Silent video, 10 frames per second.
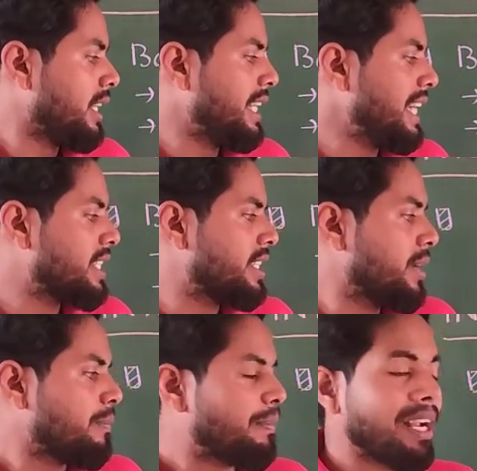
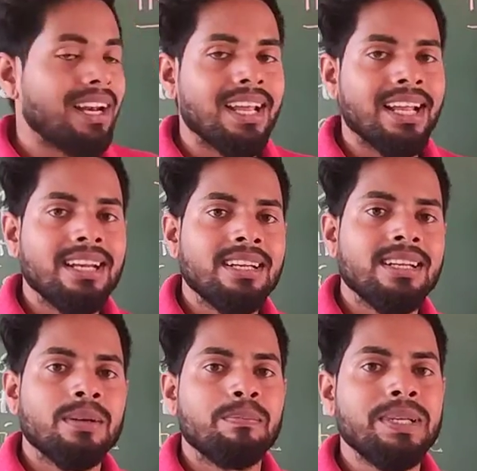Next, pearl and
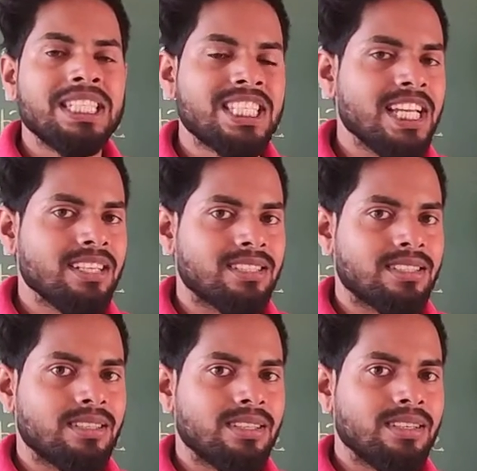
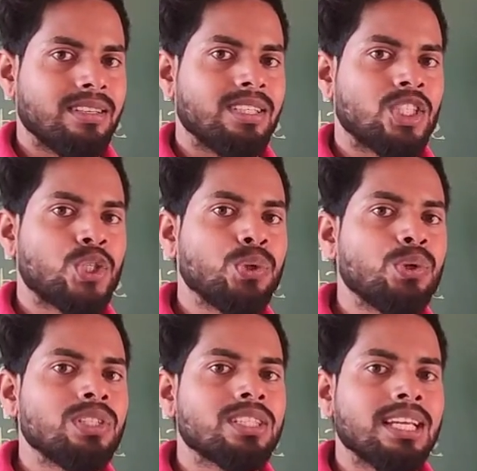precious
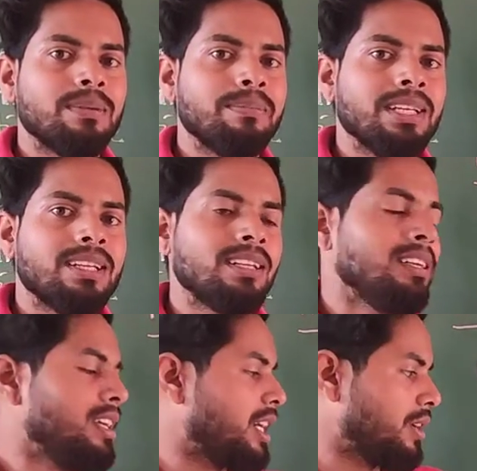stones as a metal
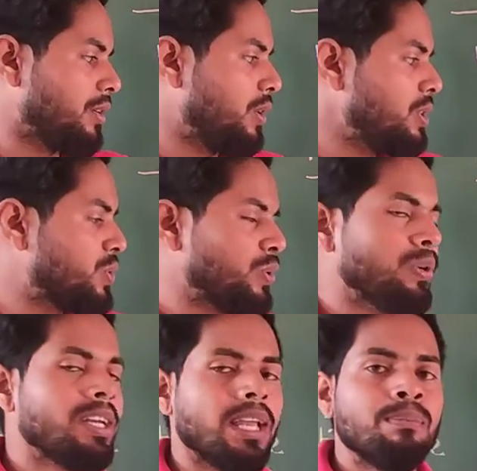are also
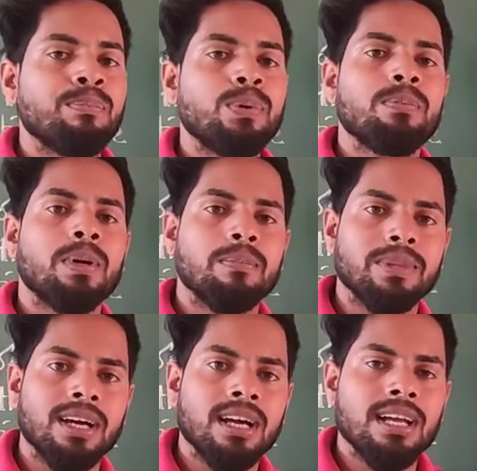import from
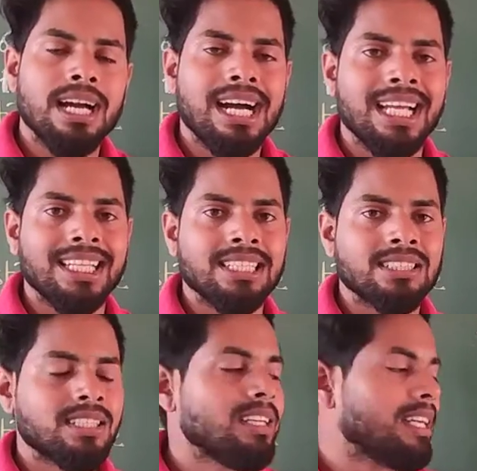the
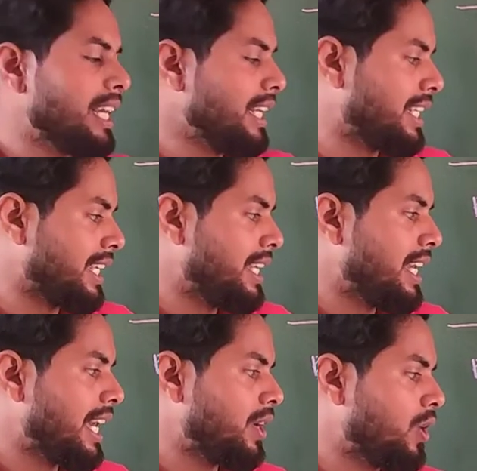others country,
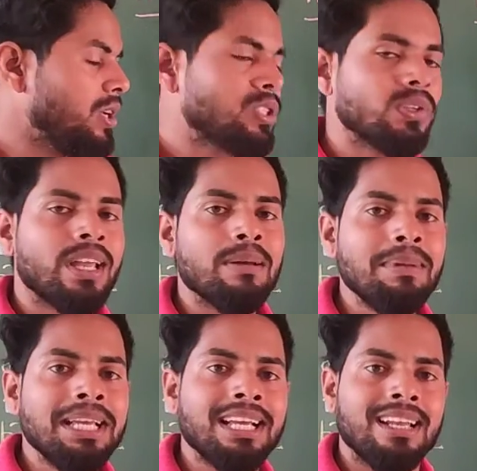and also
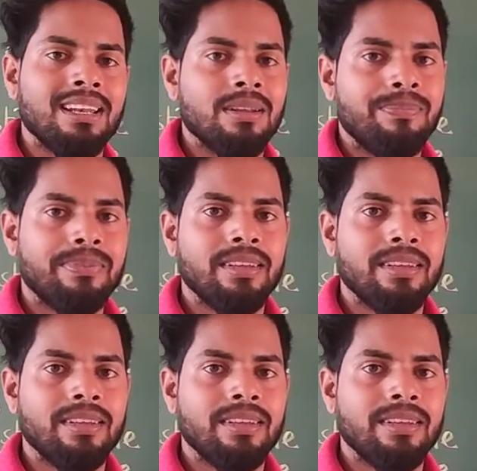chemical